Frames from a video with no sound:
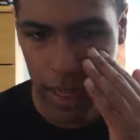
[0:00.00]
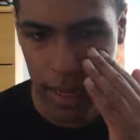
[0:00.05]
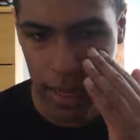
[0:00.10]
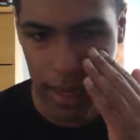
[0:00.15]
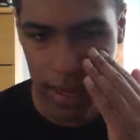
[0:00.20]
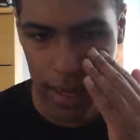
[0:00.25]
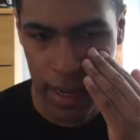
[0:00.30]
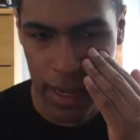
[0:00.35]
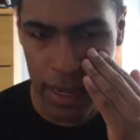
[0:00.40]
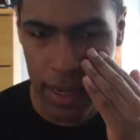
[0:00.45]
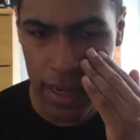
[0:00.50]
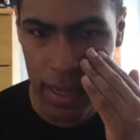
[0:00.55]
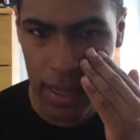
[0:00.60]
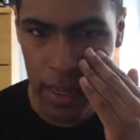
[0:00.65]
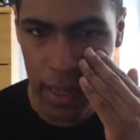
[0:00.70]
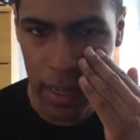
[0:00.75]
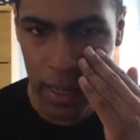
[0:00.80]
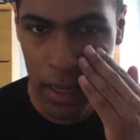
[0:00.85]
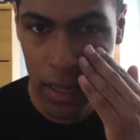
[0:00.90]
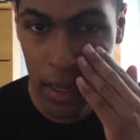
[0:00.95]
Indeed.
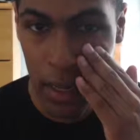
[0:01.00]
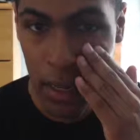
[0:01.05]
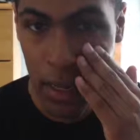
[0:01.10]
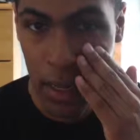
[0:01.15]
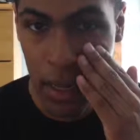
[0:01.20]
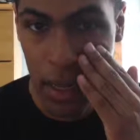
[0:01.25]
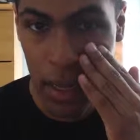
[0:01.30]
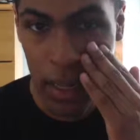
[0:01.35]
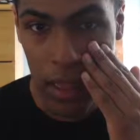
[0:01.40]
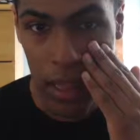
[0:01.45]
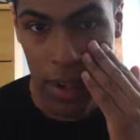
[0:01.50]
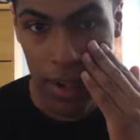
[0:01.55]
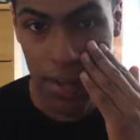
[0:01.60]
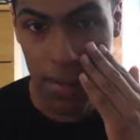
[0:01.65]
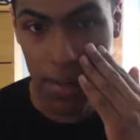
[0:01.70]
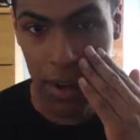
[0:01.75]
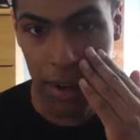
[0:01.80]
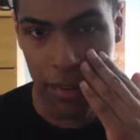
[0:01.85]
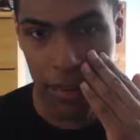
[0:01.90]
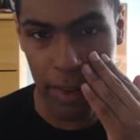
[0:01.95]
Not
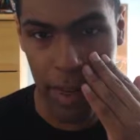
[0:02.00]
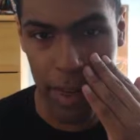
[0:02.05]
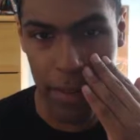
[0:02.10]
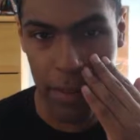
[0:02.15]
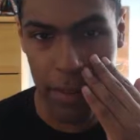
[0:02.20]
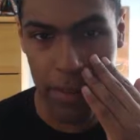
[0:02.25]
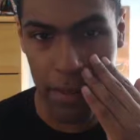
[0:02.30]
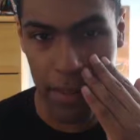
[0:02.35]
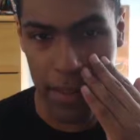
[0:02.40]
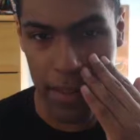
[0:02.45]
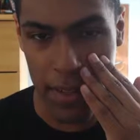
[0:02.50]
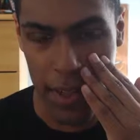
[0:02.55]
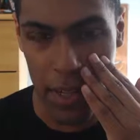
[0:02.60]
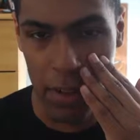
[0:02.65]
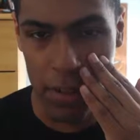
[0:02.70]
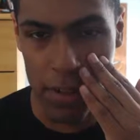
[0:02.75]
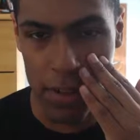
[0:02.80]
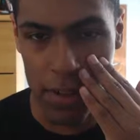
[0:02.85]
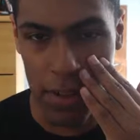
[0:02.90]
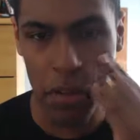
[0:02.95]
just my ingredients, but my
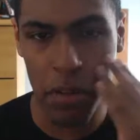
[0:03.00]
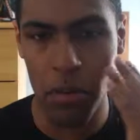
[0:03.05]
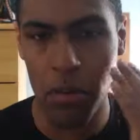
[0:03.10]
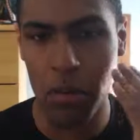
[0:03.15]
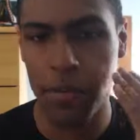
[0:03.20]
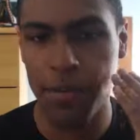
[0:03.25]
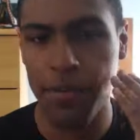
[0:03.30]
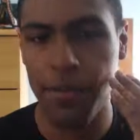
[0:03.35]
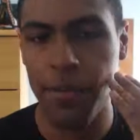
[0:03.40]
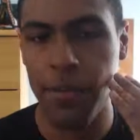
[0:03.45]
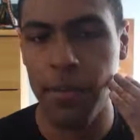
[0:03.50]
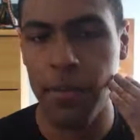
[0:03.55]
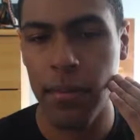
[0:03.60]
skills, too.